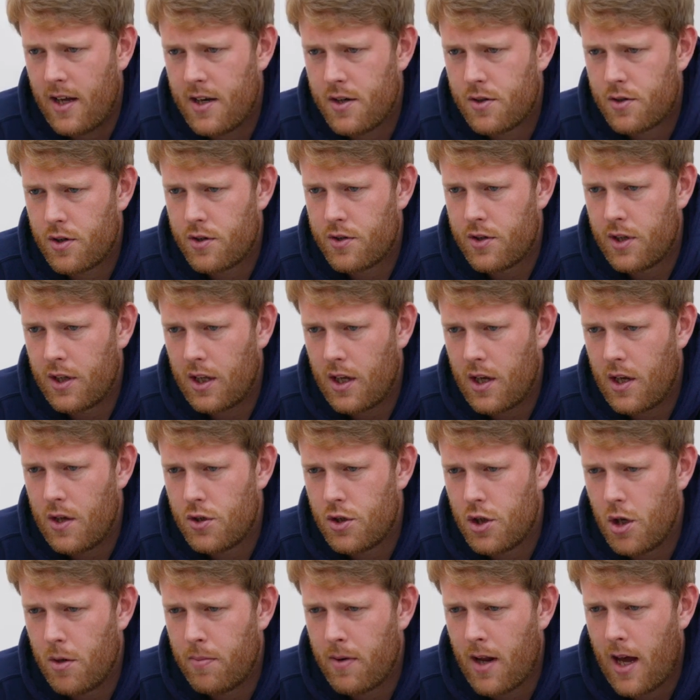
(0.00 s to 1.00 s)
interesting
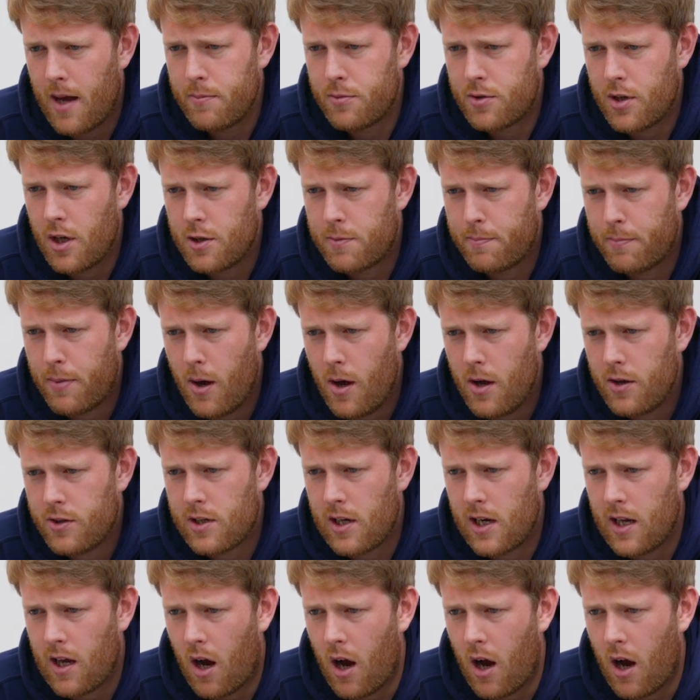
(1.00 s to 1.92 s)
YouTube name, says, personally,